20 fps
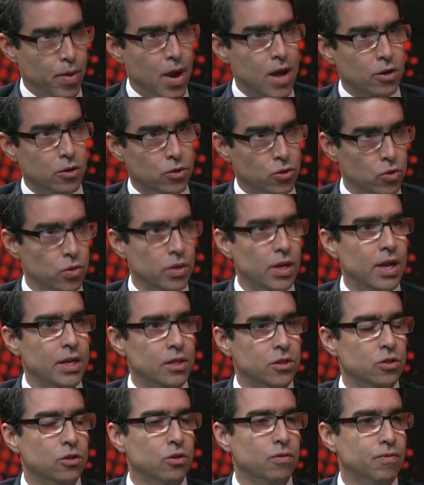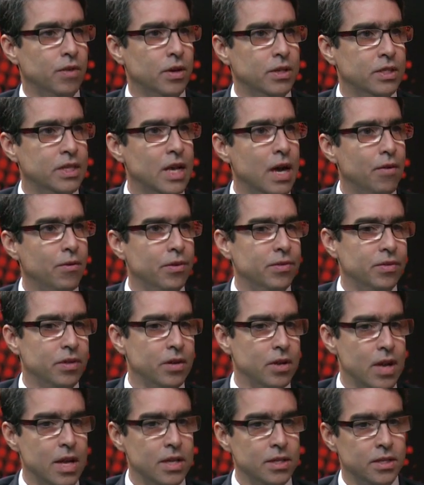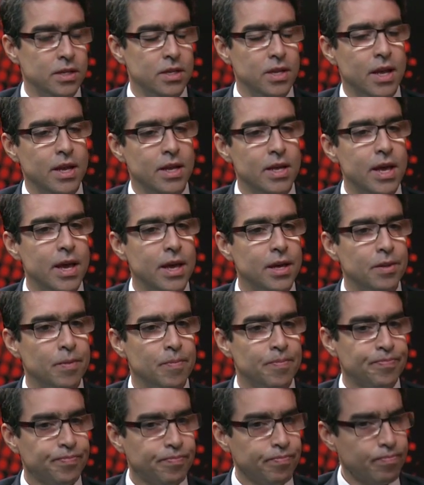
prior to the election of Chávez in 1998,